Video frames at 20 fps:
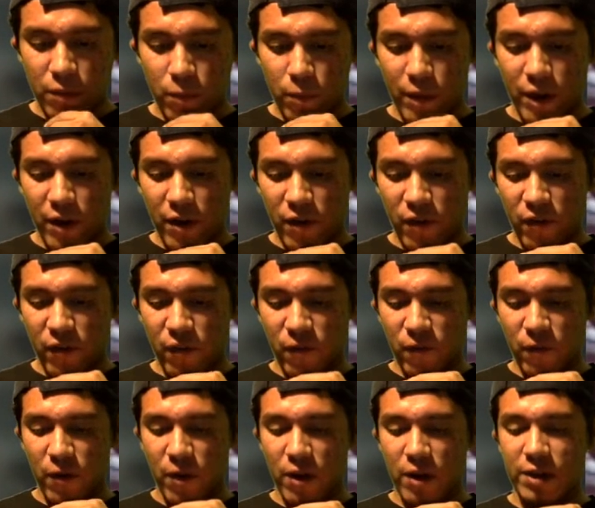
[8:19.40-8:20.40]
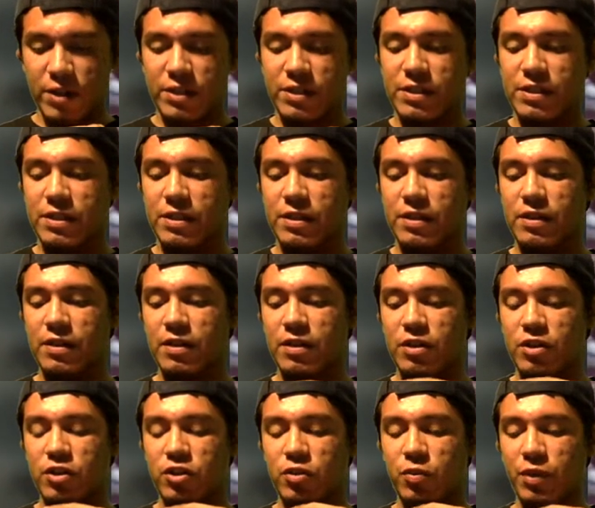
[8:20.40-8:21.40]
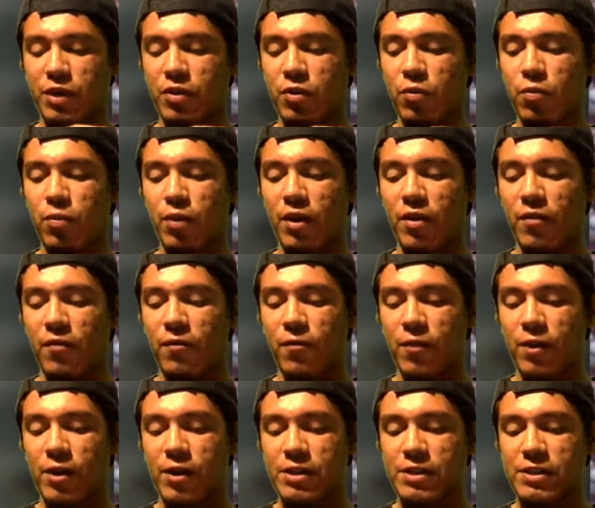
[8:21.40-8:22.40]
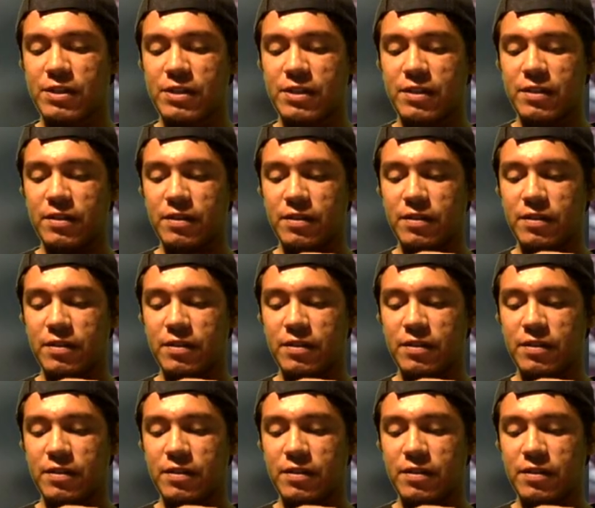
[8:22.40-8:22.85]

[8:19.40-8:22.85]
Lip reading: Rear first. Should we do rear first?